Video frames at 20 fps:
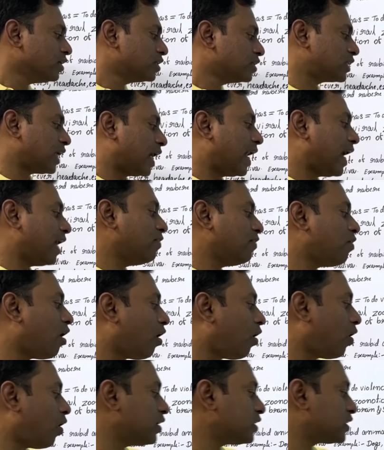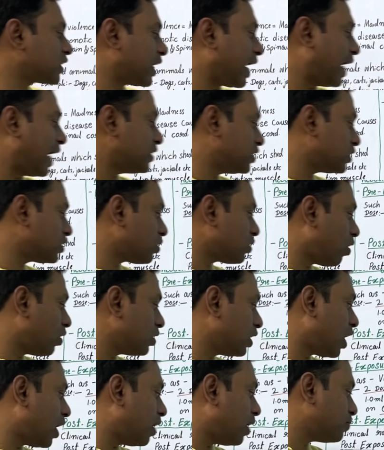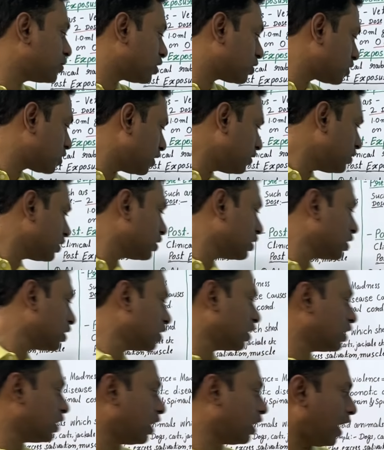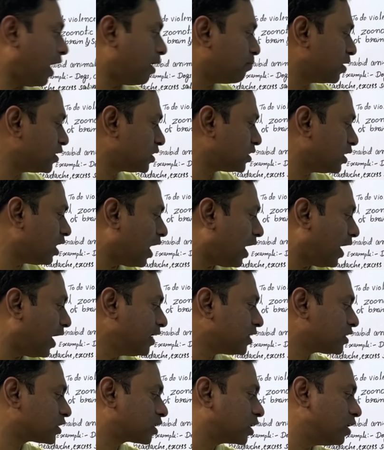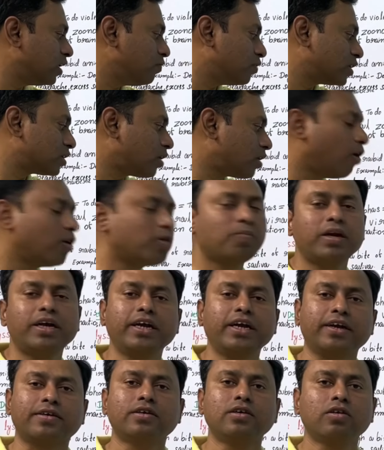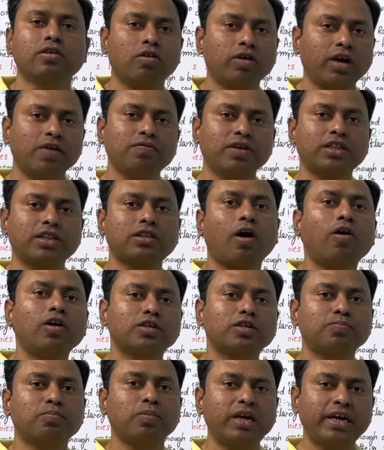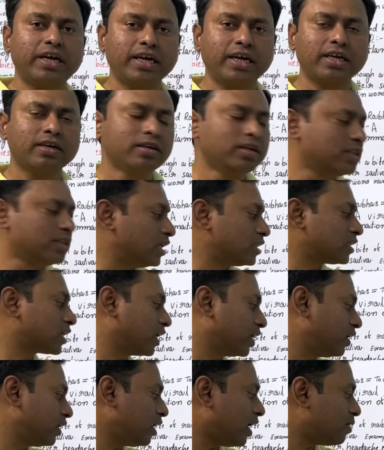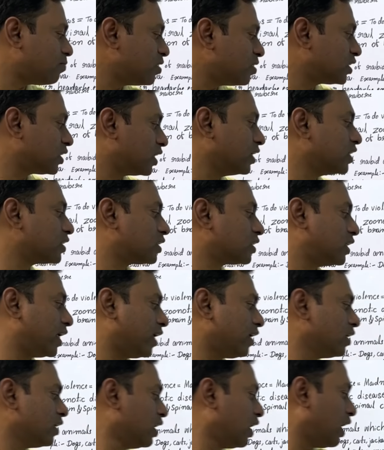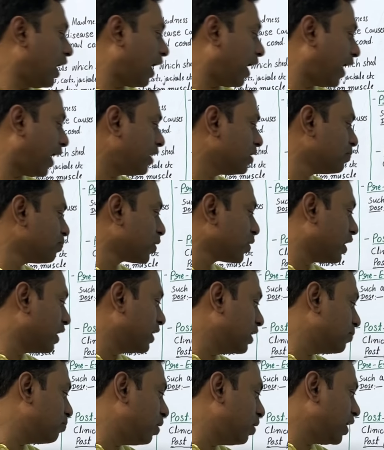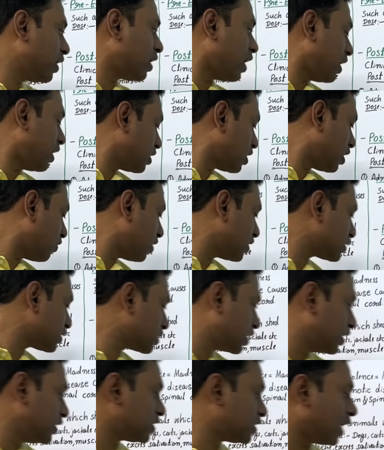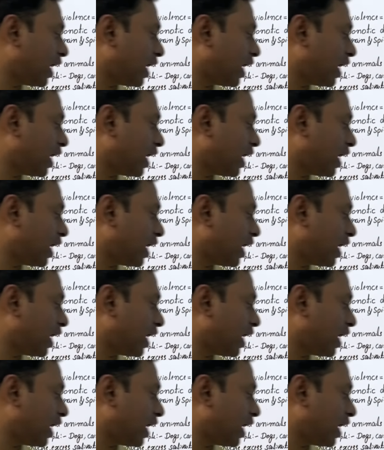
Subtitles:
saliva on scratches on the abrasion and skin without bleeding. Okay, without bleeding, the skin abrasion is there, and nibbling, uncovered skins